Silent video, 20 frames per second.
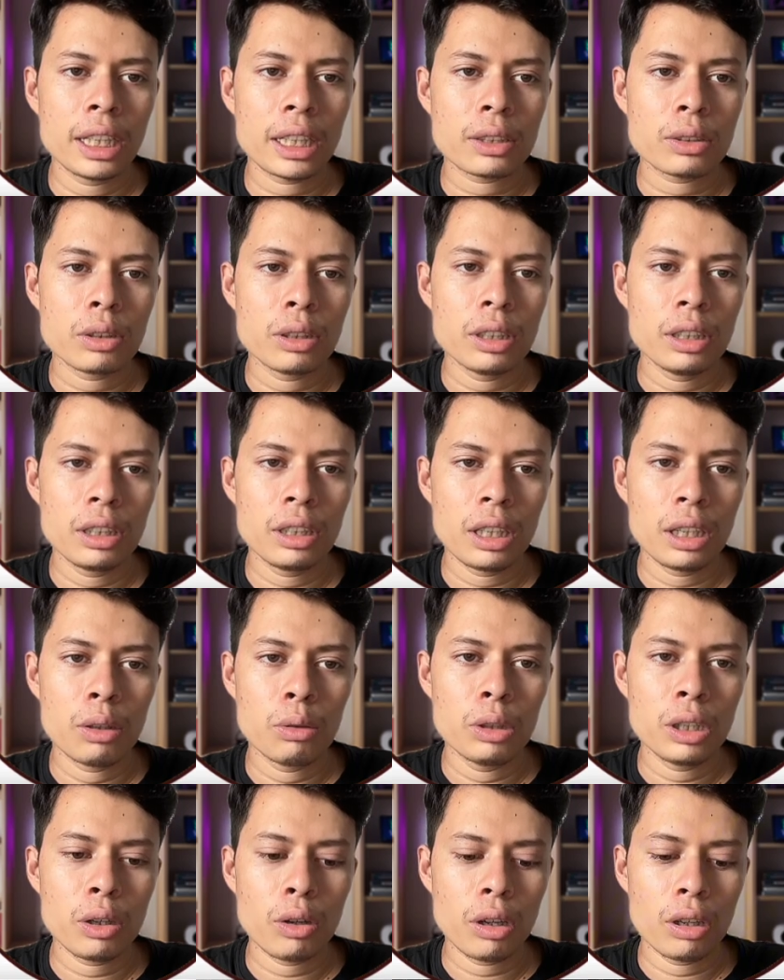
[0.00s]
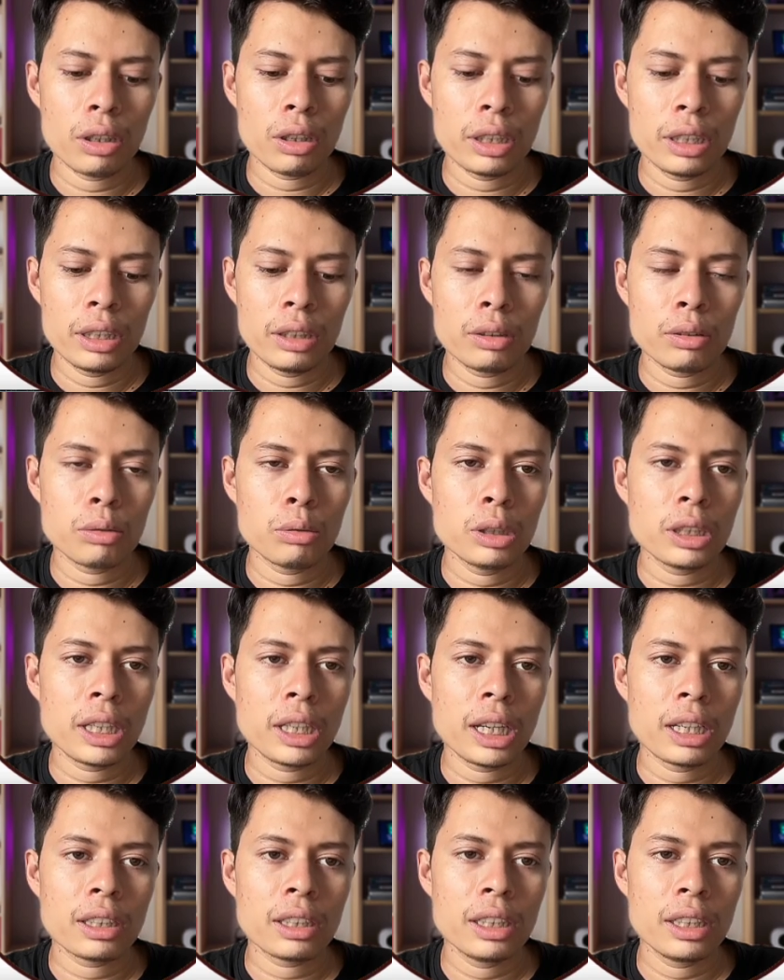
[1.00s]
Actually we
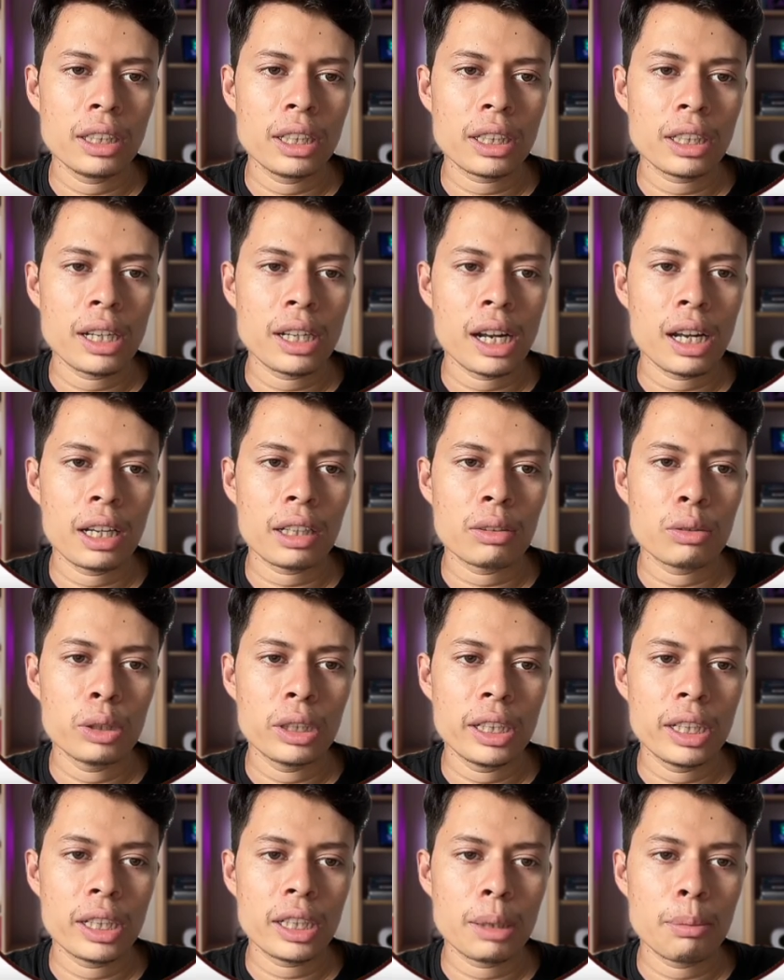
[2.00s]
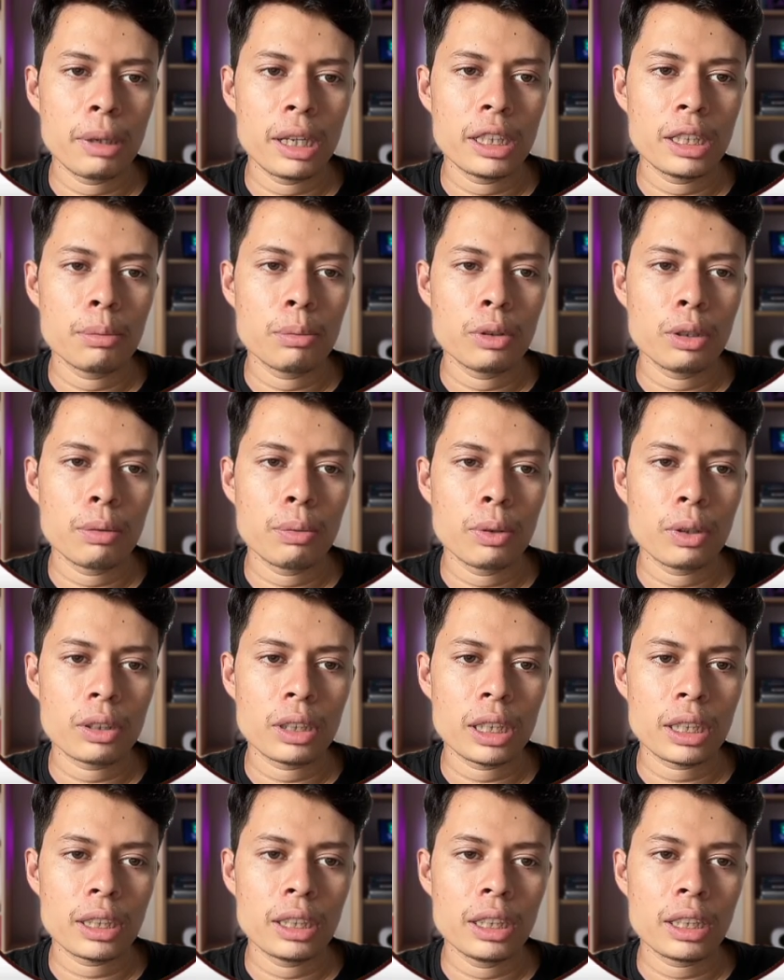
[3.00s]
can create a variable for
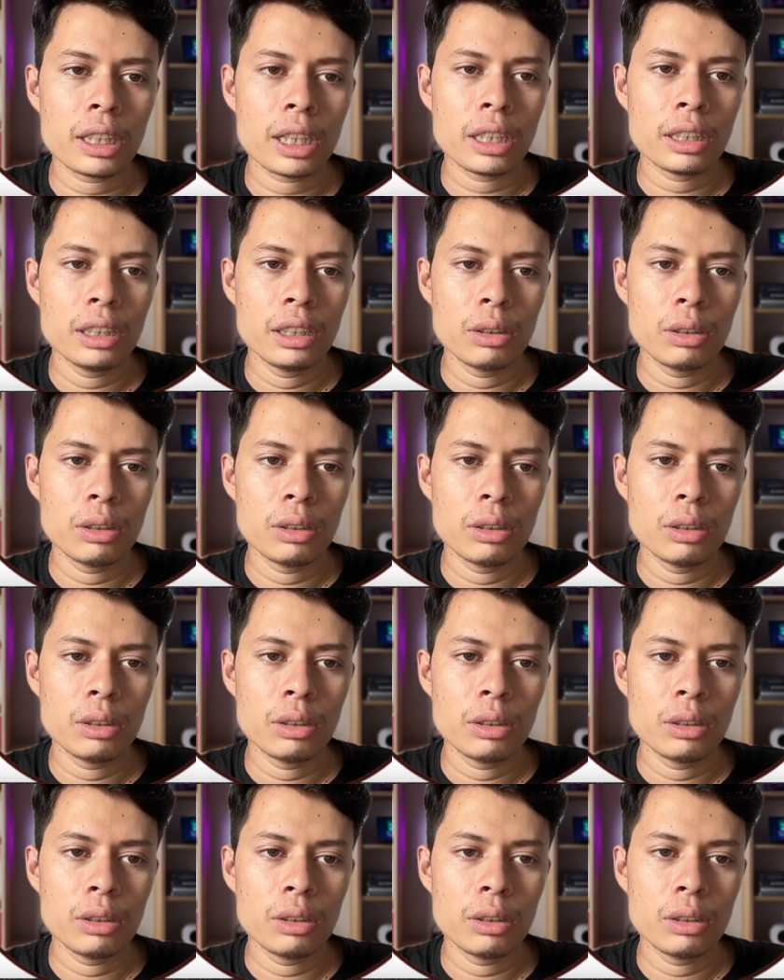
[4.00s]
the click ID.